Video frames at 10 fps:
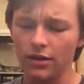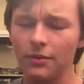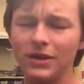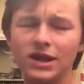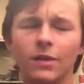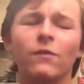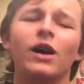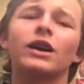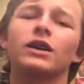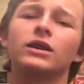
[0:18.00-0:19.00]
The reason I'm
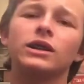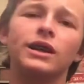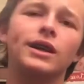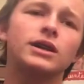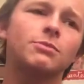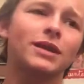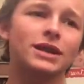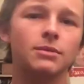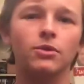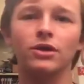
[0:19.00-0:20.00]
vlogging early is
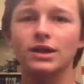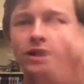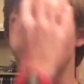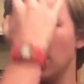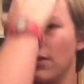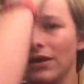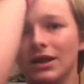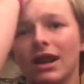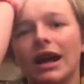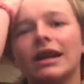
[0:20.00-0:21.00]
because I'm going to see a movie
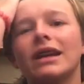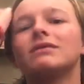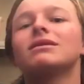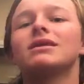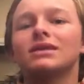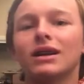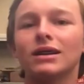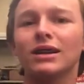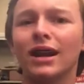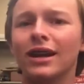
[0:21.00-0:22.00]
tonight, and it's a
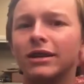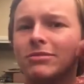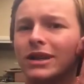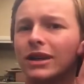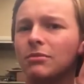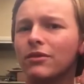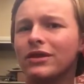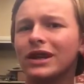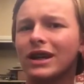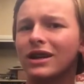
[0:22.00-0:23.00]
Sunday night, and I'm seeing a
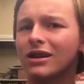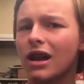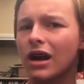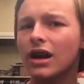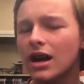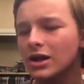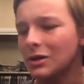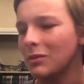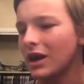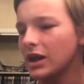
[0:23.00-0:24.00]
movie at 8 o'clock,
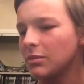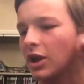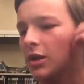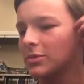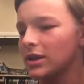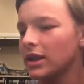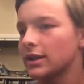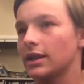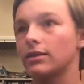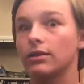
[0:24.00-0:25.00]
so I'm not going to be home until like
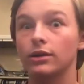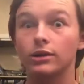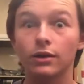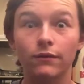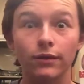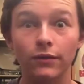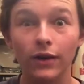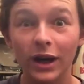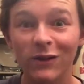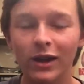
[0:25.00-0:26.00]
10:30 or
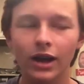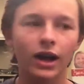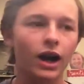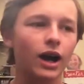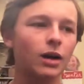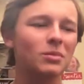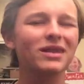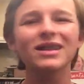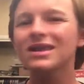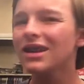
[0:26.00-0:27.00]
10:45. And
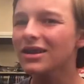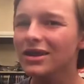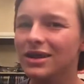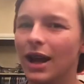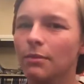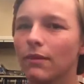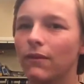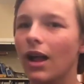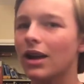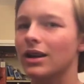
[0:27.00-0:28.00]
that's not a good time to
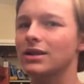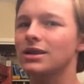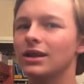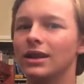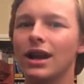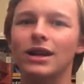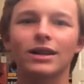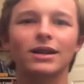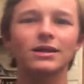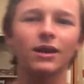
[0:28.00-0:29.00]
vlog on a Sunday night,
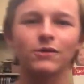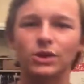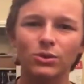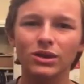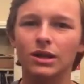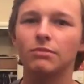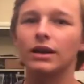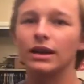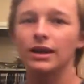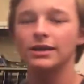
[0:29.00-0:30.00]
because I have school on
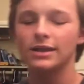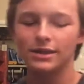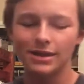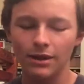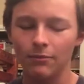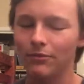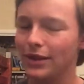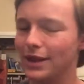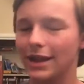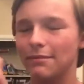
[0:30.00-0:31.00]
Mondays. So,
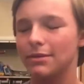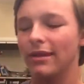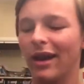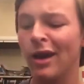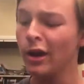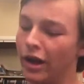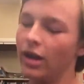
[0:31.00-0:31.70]
good times, man.